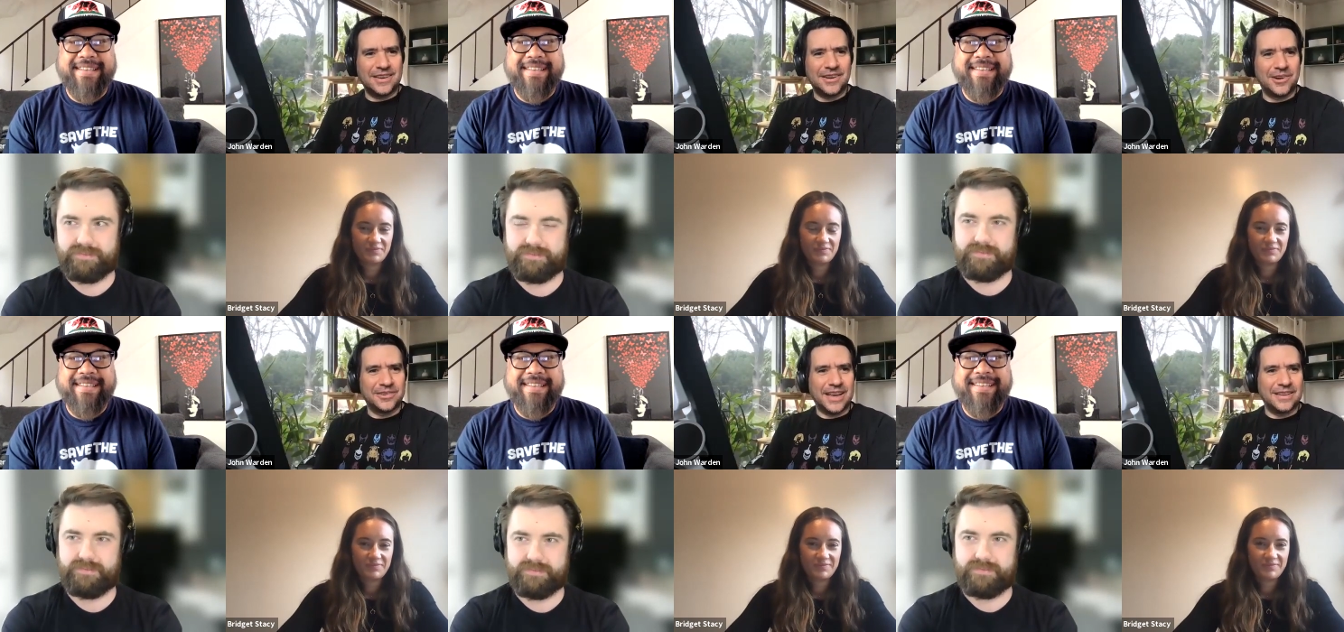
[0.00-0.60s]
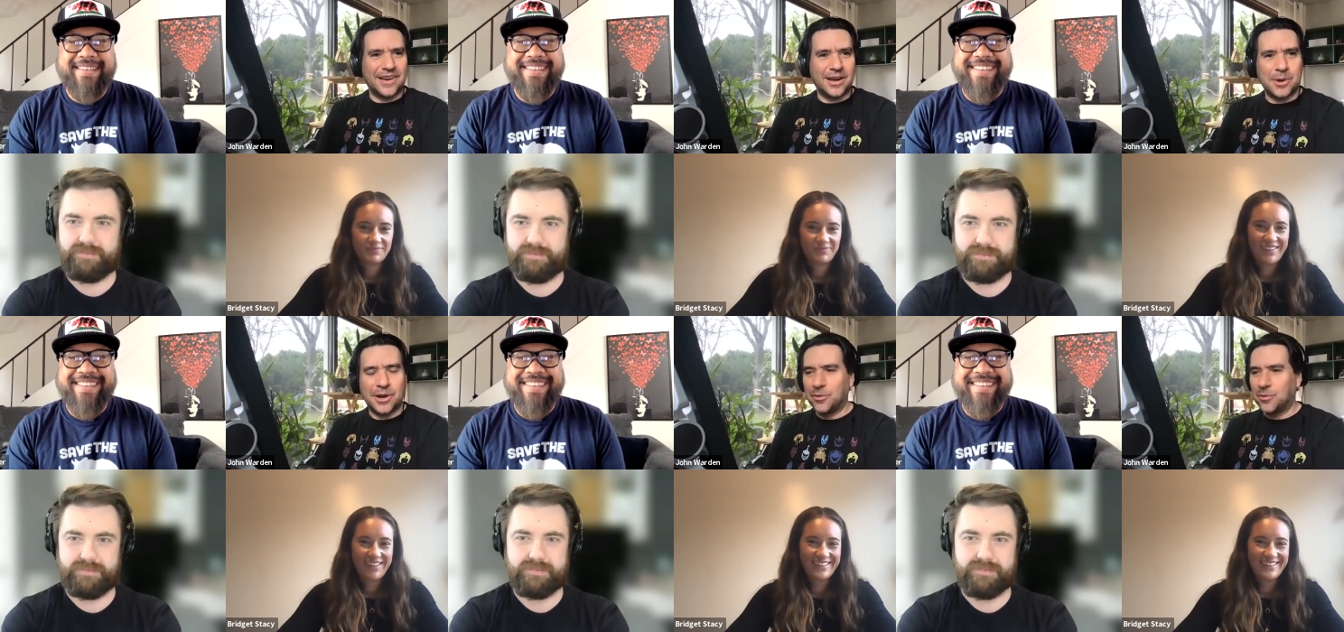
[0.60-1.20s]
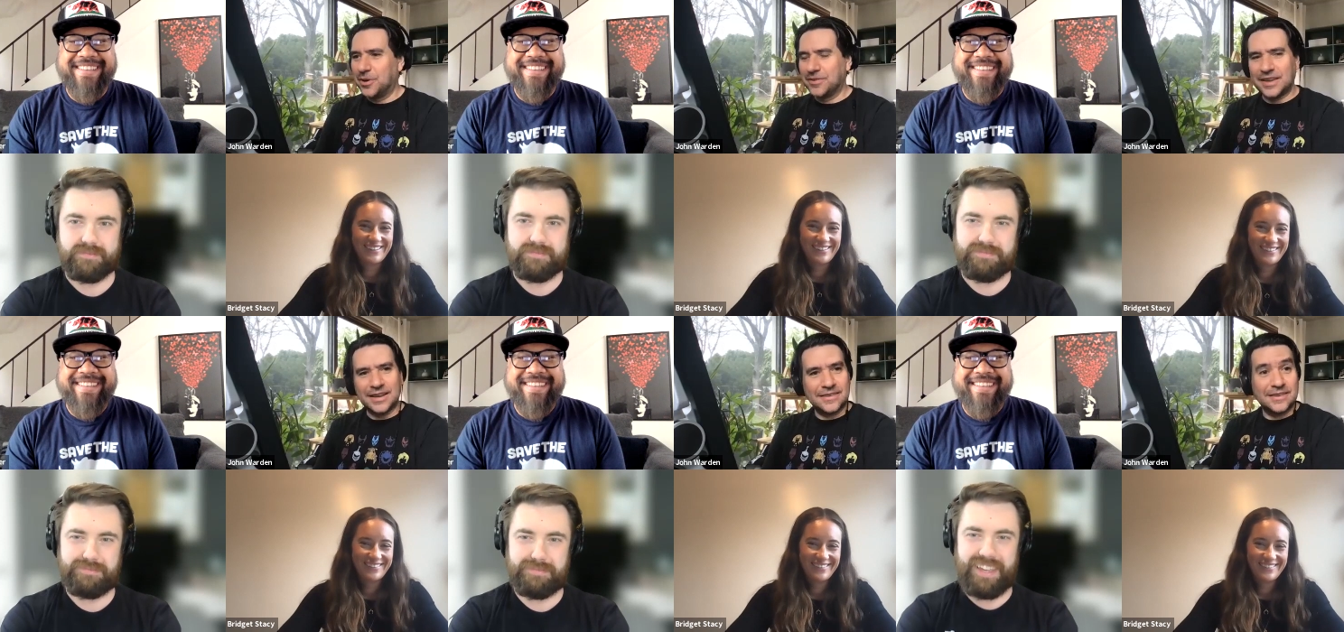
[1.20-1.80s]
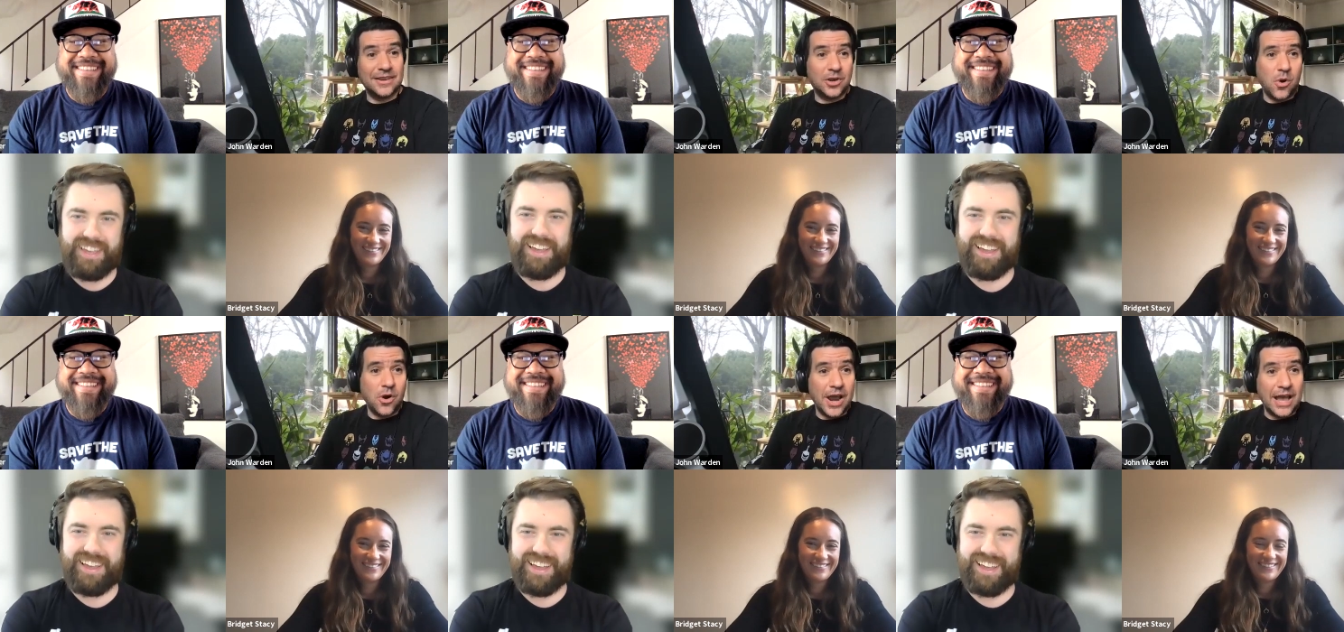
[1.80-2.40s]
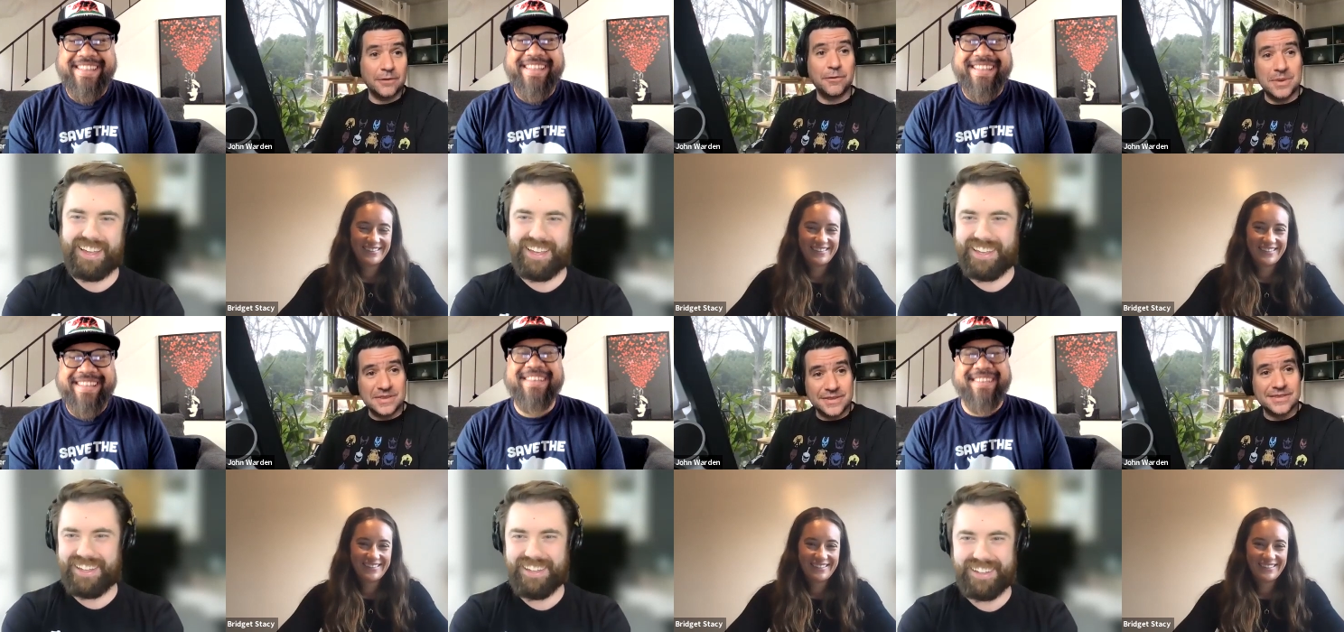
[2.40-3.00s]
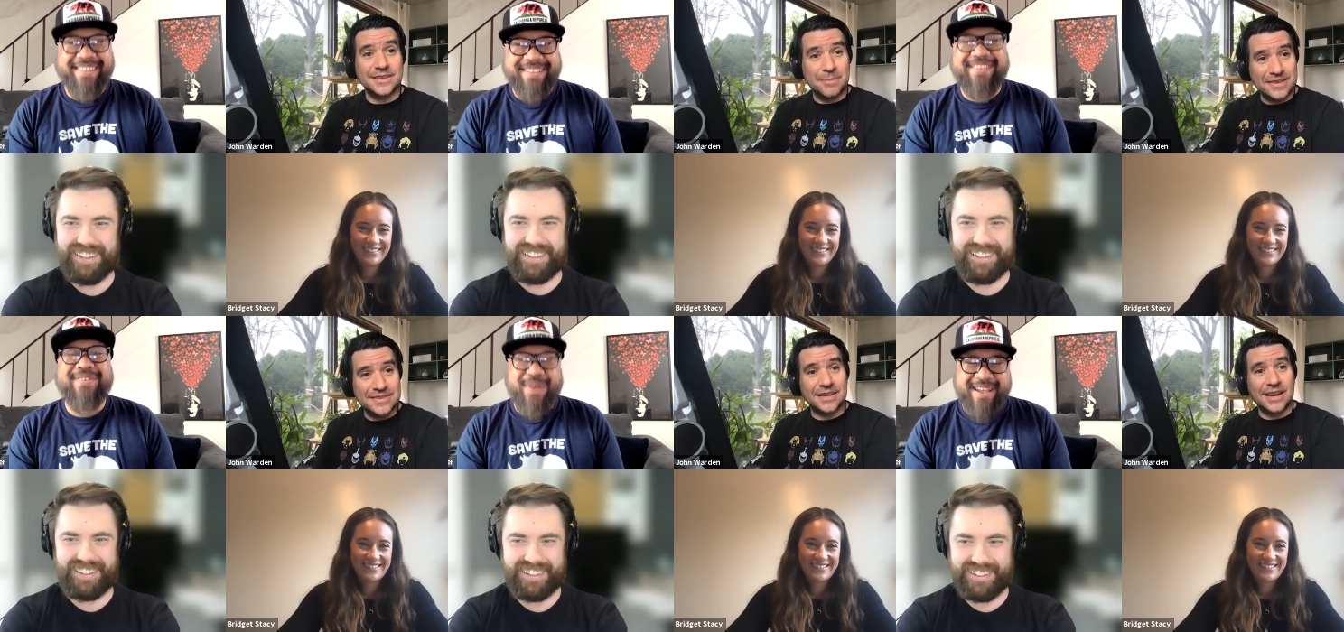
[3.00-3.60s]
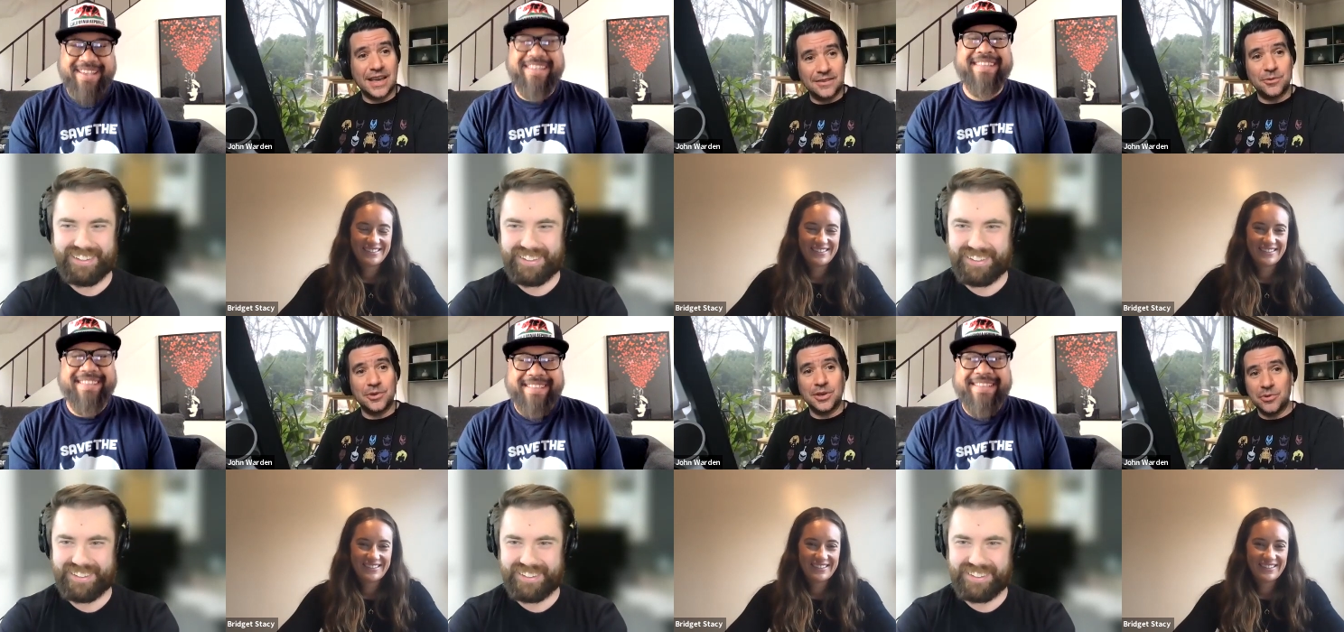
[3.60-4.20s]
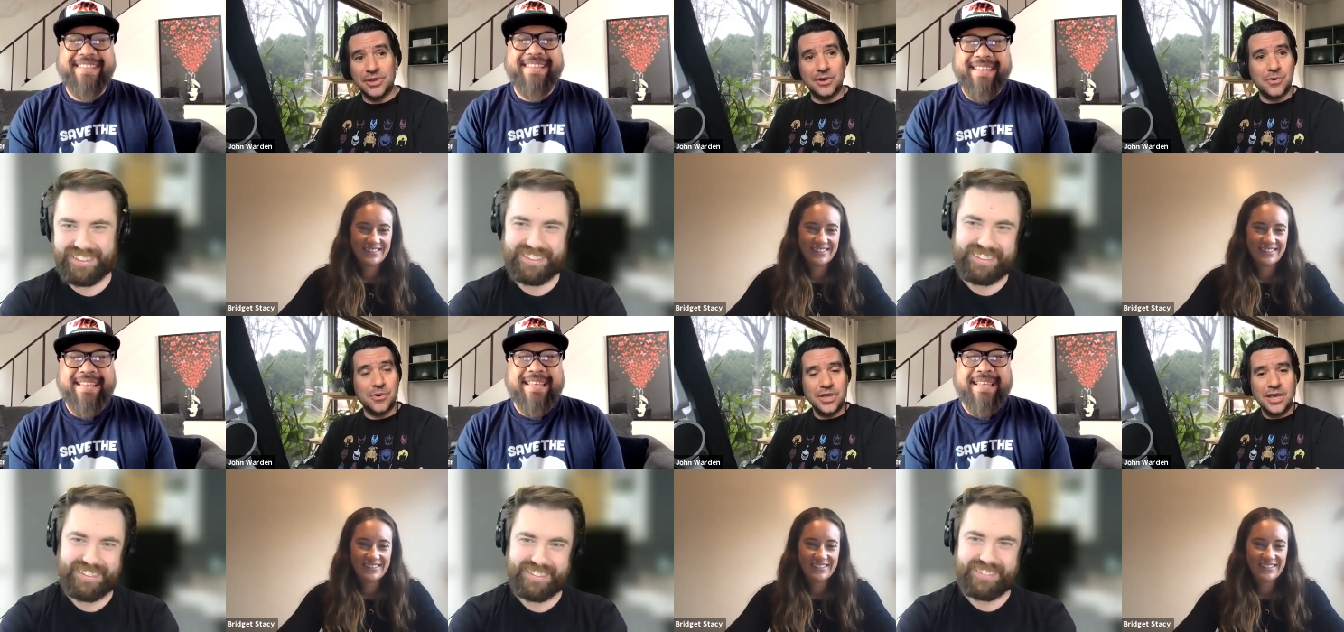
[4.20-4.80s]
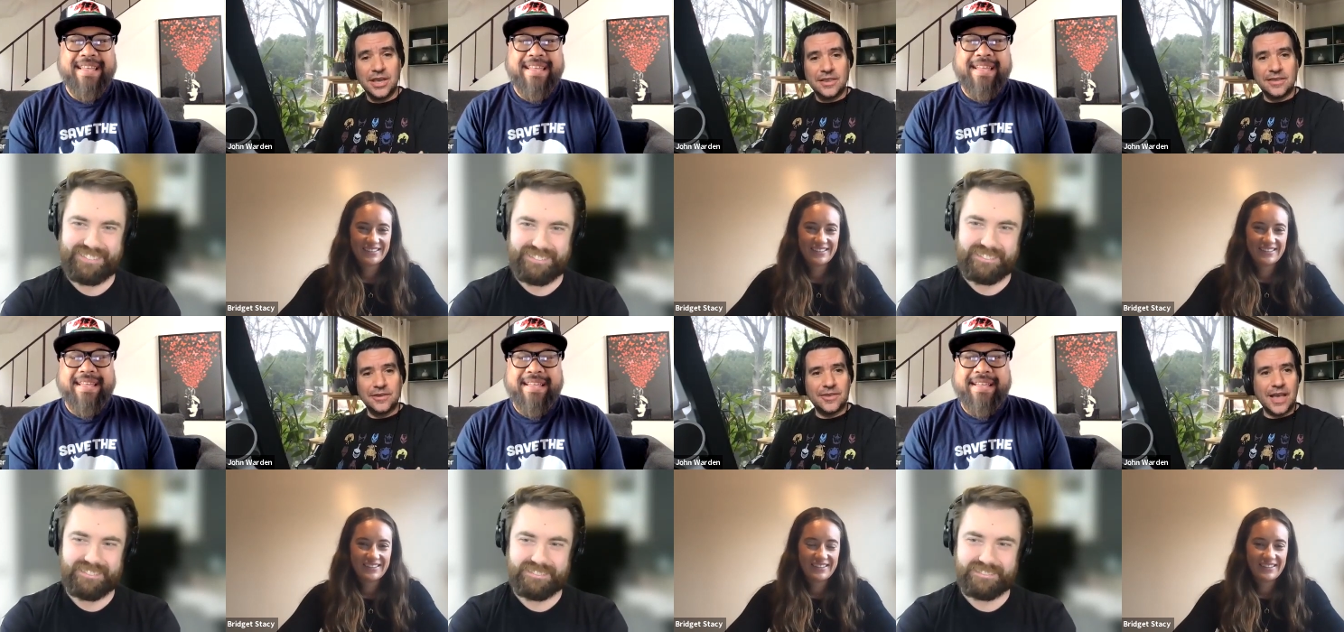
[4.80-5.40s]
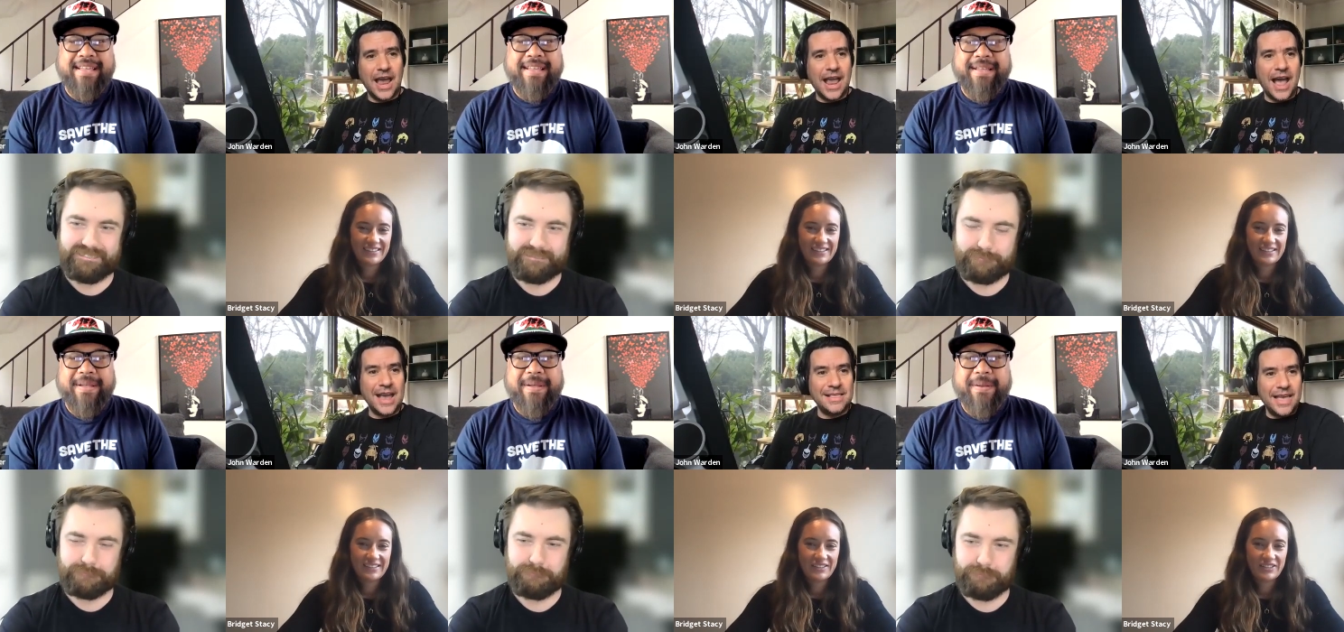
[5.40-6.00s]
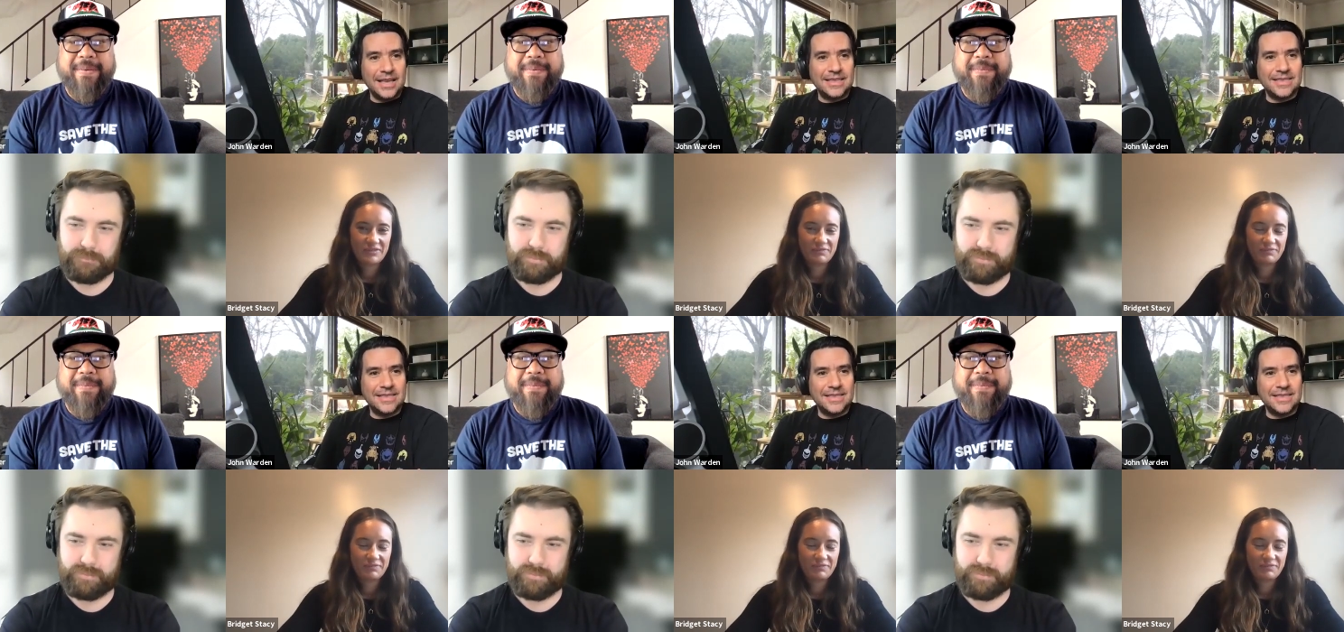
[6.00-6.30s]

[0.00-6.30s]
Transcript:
Speaker 1: sit here all day and talk about all the weird things. And Koragg from Mystic and Mystic Knight's really really cool. There's I I like